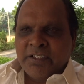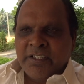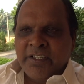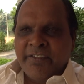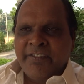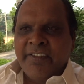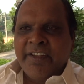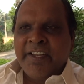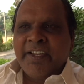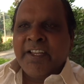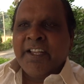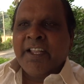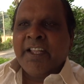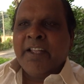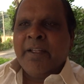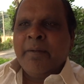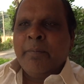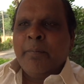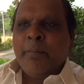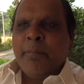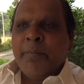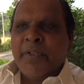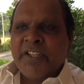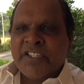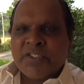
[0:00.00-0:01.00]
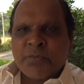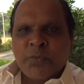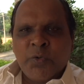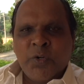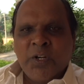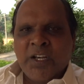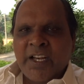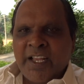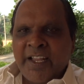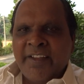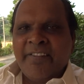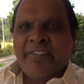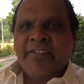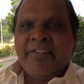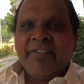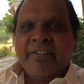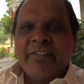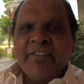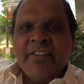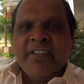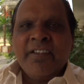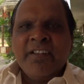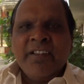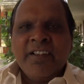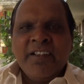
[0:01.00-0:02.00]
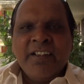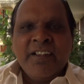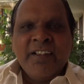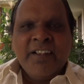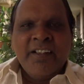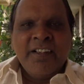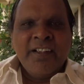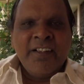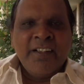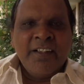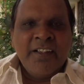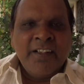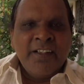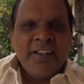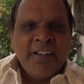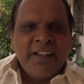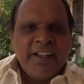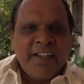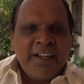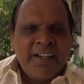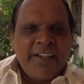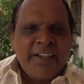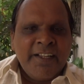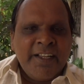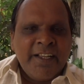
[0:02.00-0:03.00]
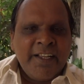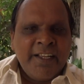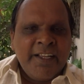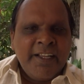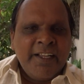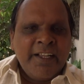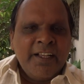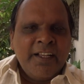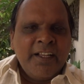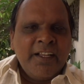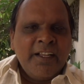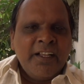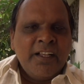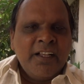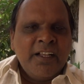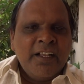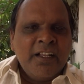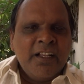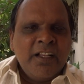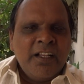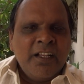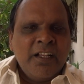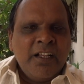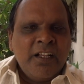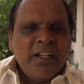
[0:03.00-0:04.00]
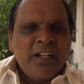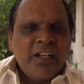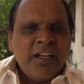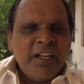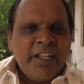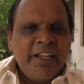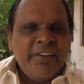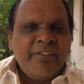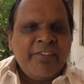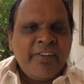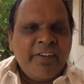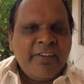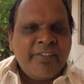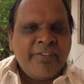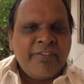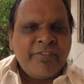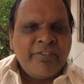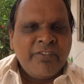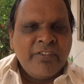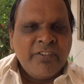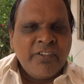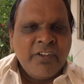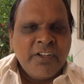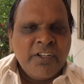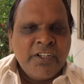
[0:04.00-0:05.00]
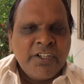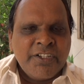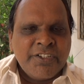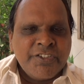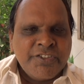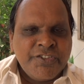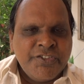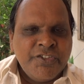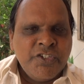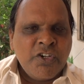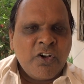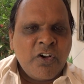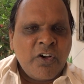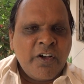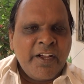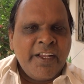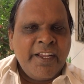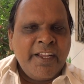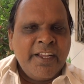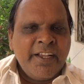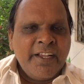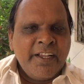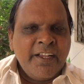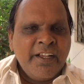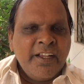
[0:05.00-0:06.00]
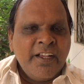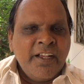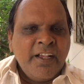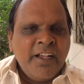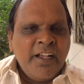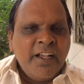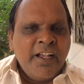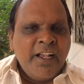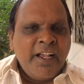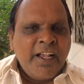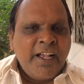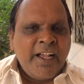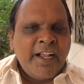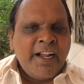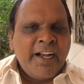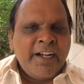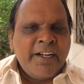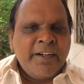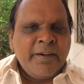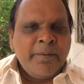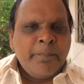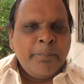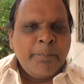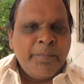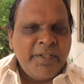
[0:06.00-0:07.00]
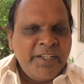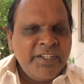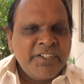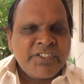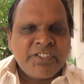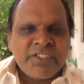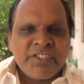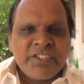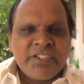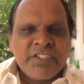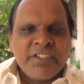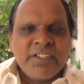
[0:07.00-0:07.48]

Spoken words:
living a peaceful life and a life of joy and peace.